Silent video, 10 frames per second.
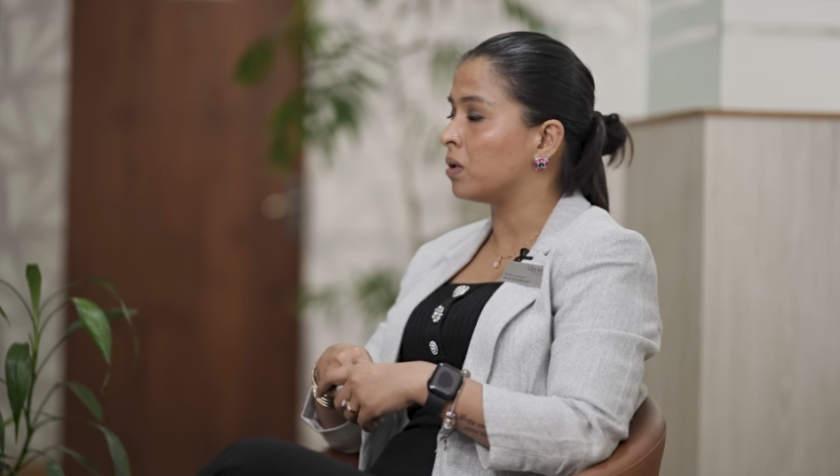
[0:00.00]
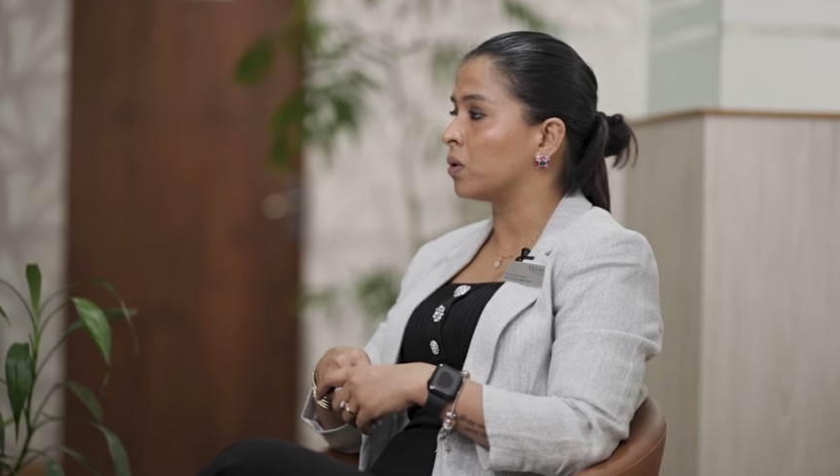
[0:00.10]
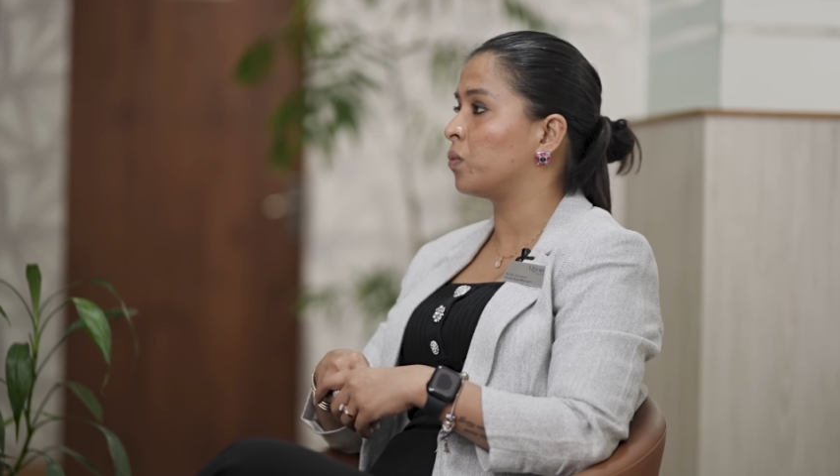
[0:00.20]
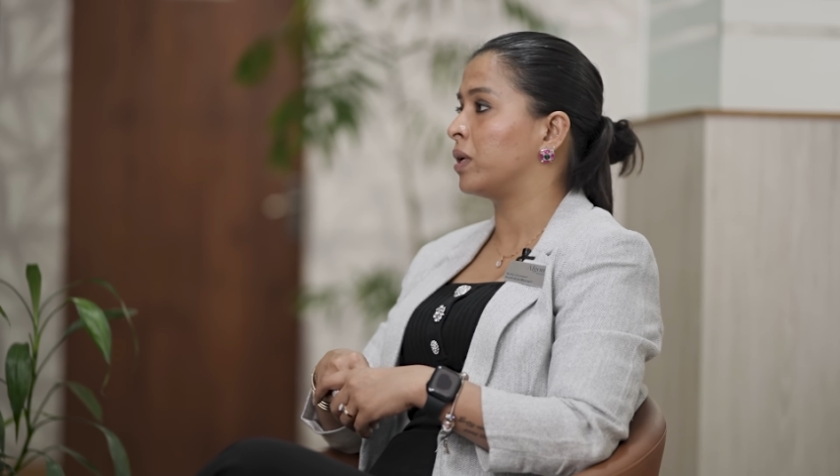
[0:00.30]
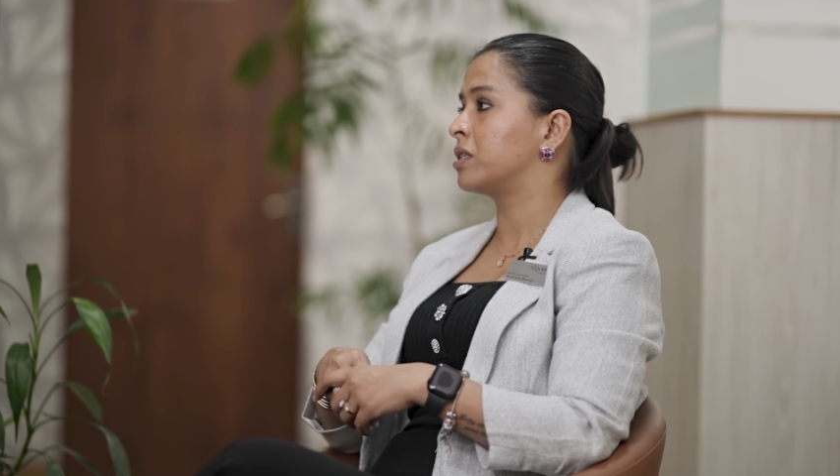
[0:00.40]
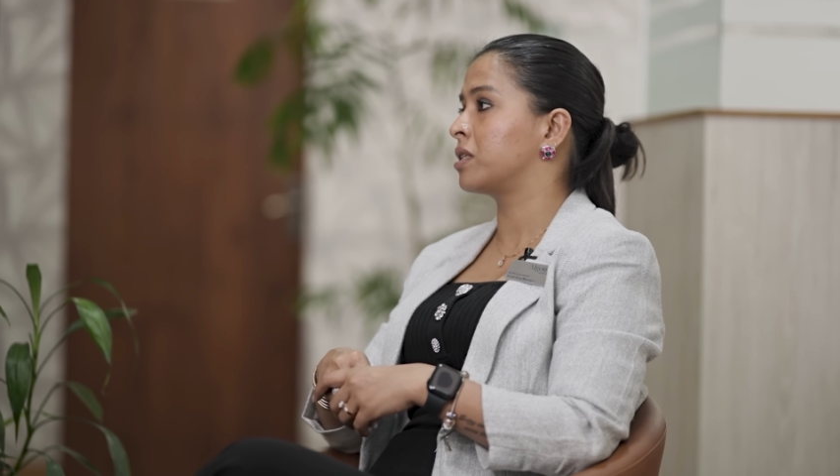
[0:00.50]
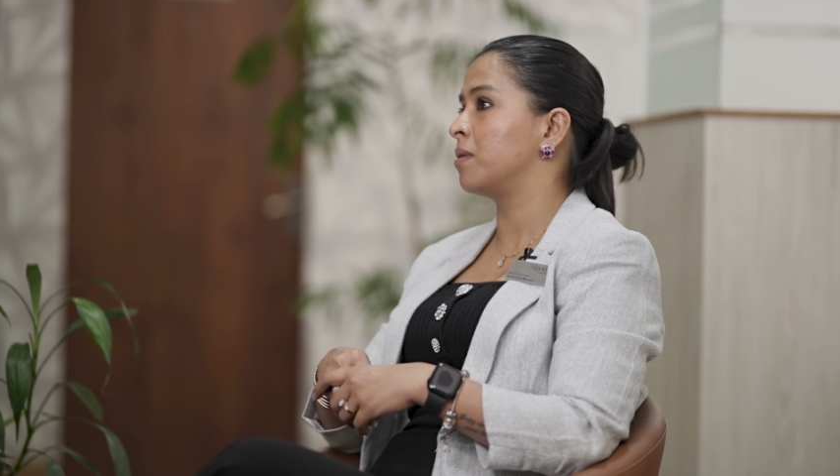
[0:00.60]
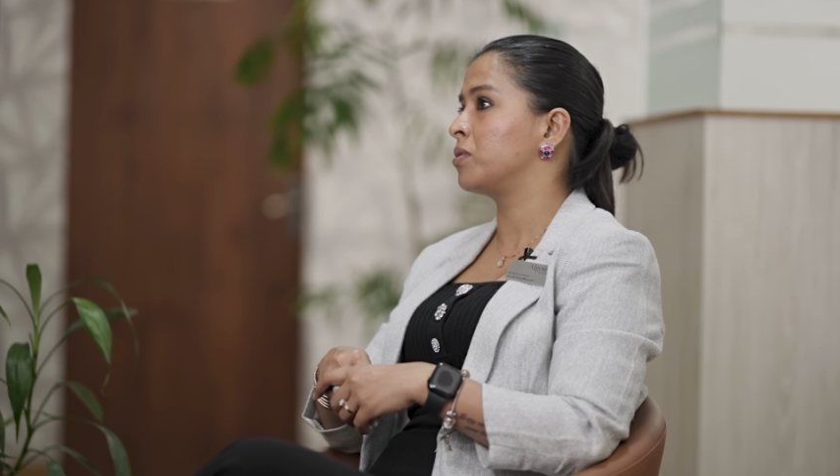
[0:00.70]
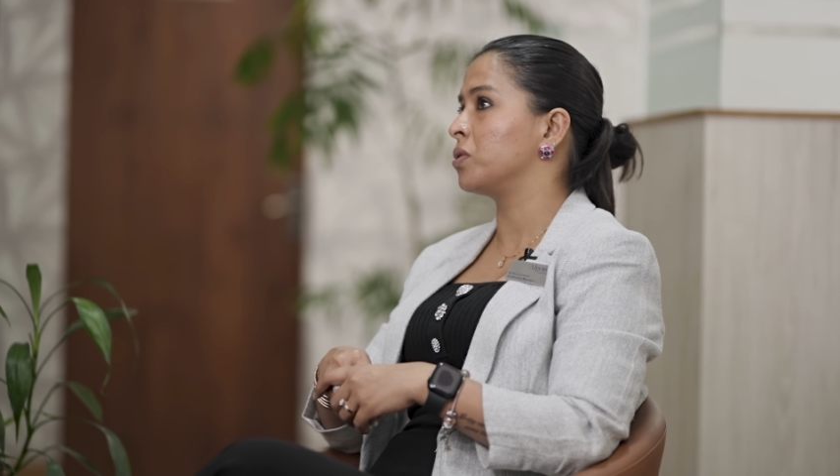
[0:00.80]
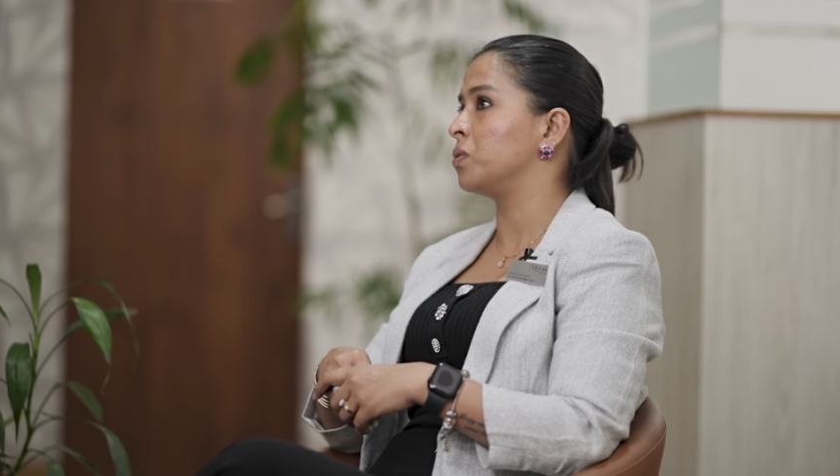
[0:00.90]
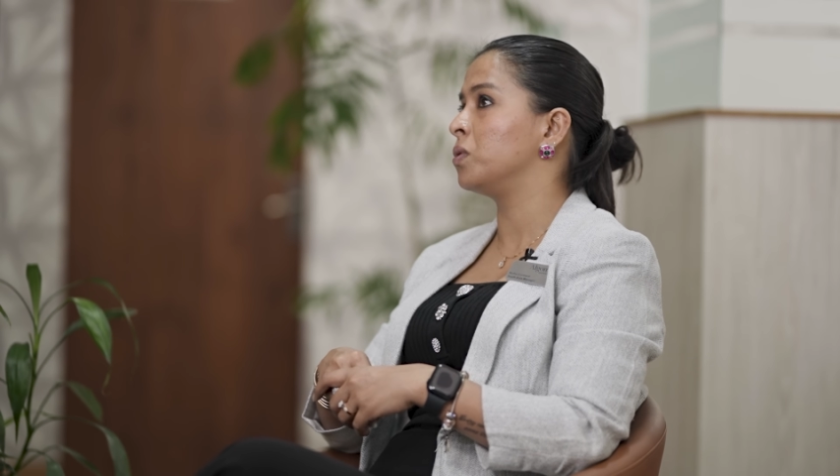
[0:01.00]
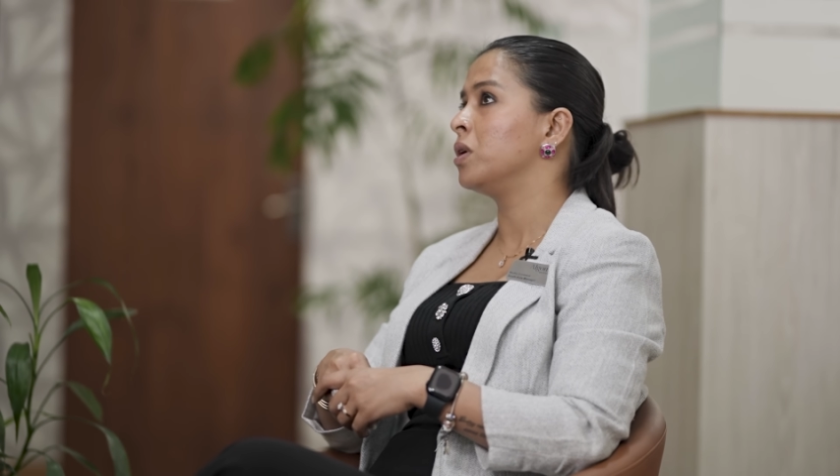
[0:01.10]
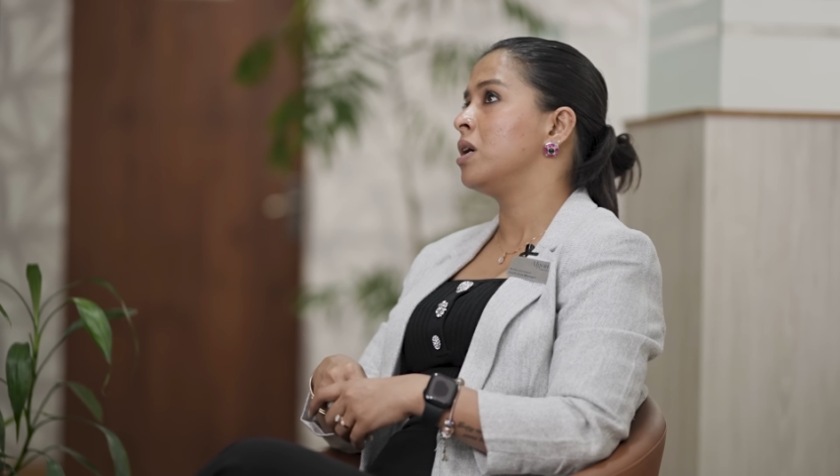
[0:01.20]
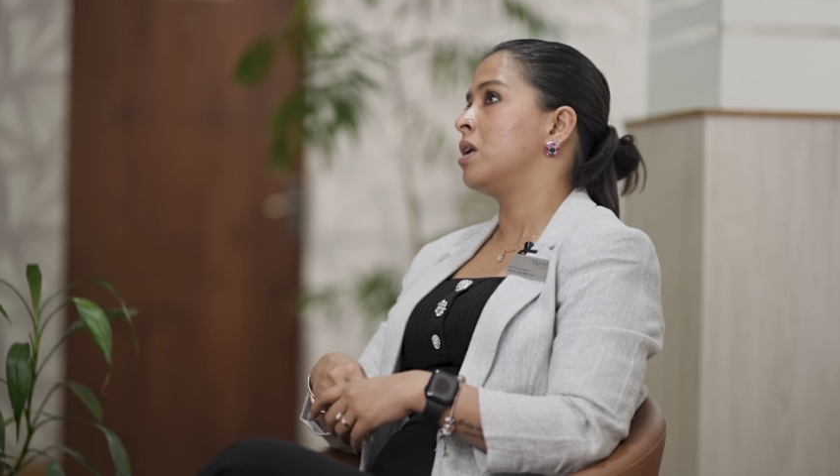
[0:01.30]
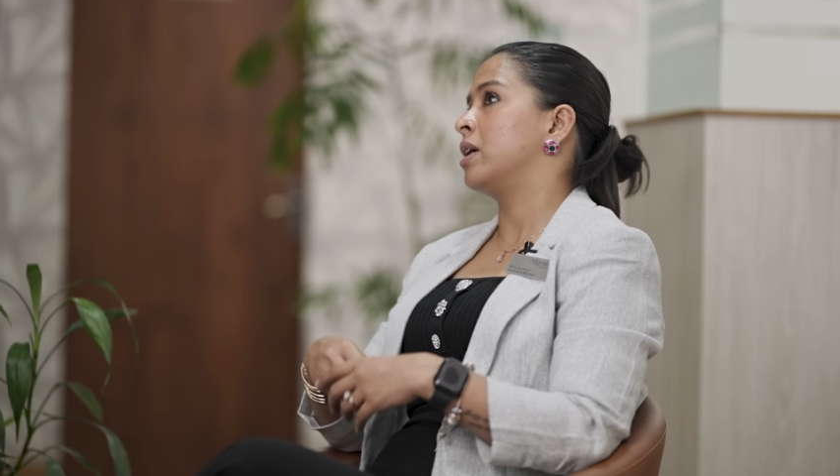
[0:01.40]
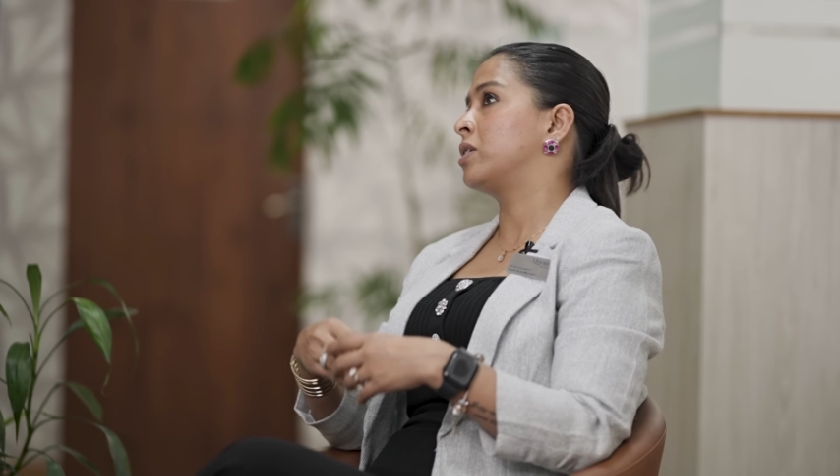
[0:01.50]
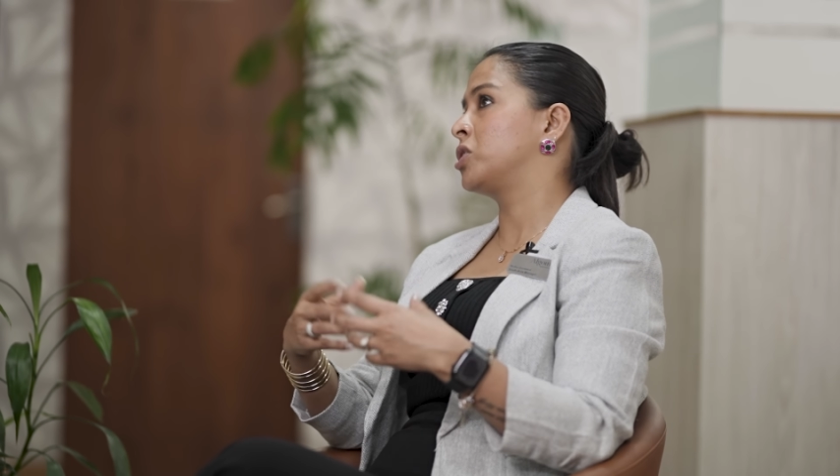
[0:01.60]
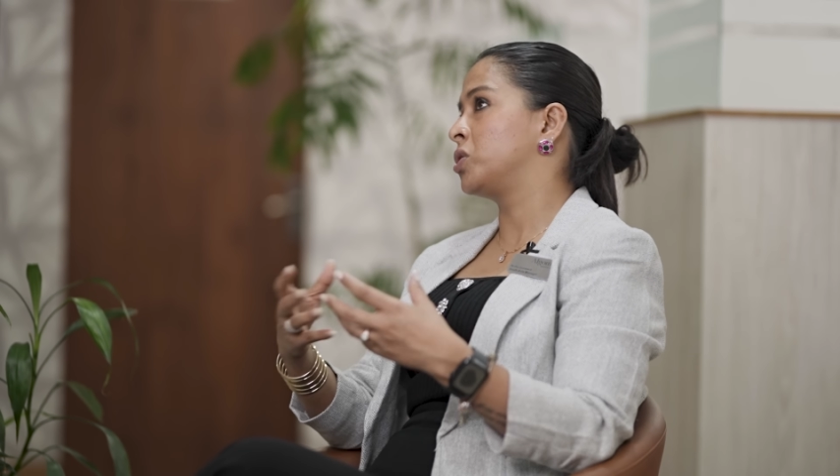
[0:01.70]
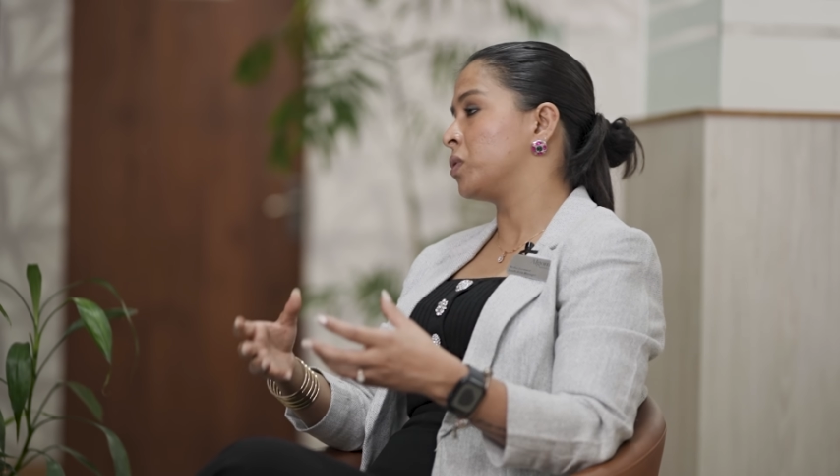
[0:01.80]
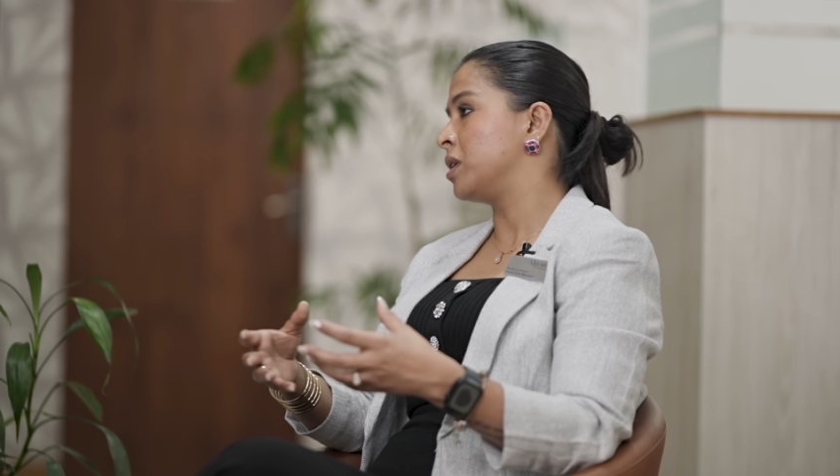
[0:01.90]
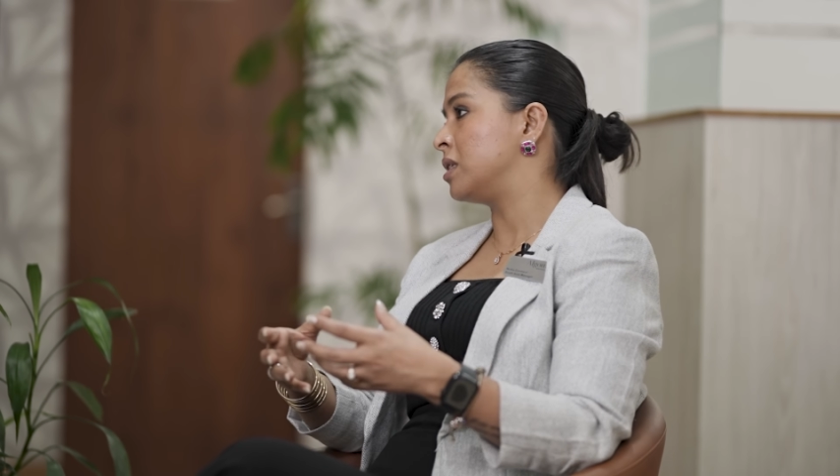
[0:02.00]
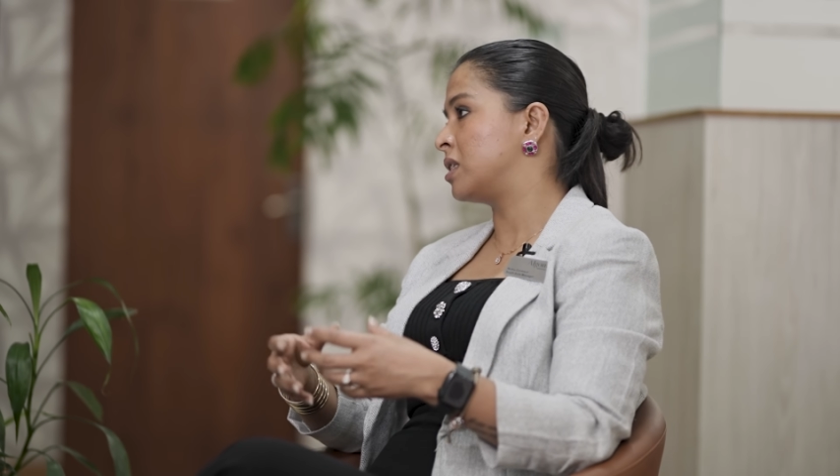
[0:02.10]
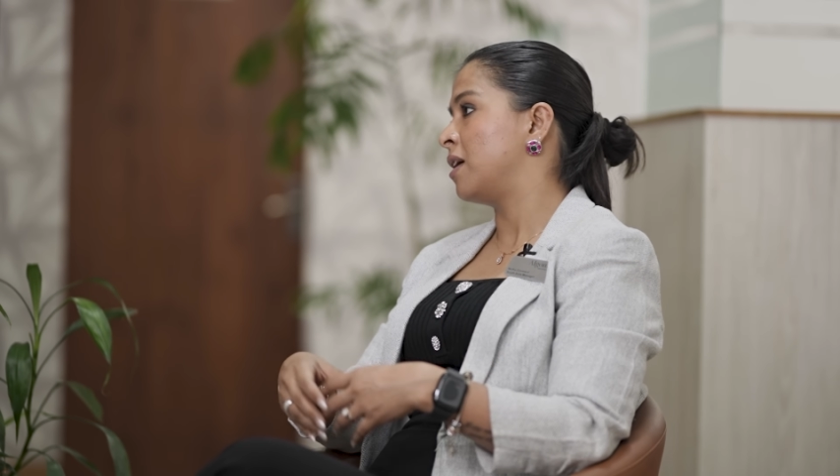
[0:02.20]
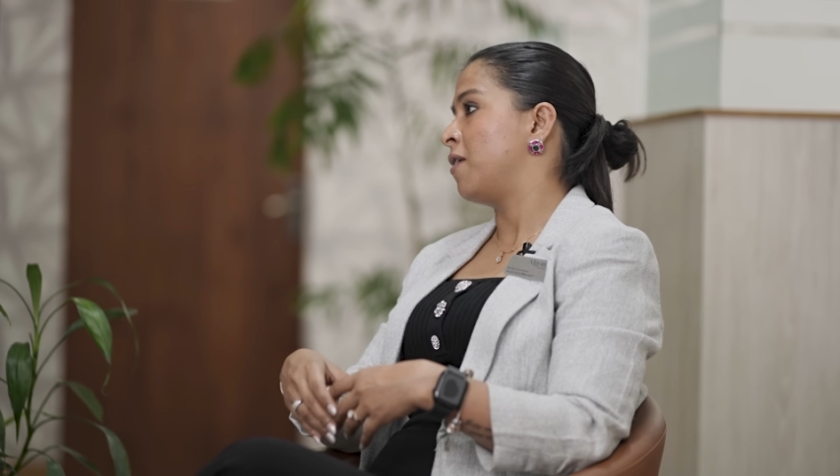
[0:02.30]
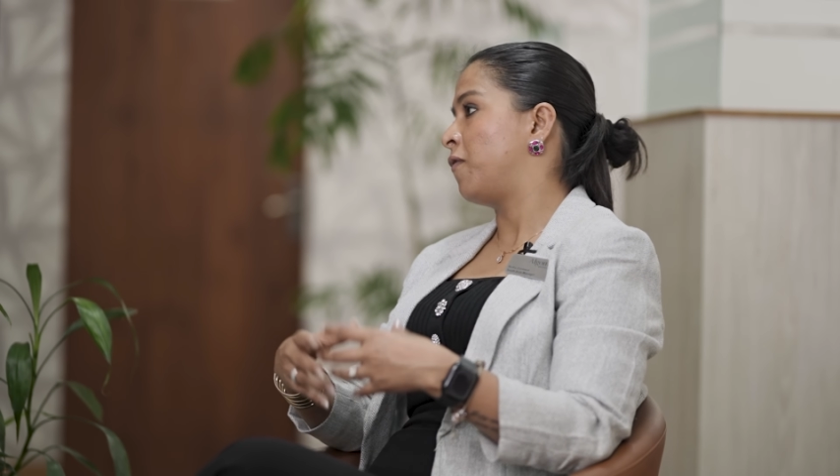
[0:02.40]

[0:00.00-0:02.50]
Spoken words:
when it's come to like students,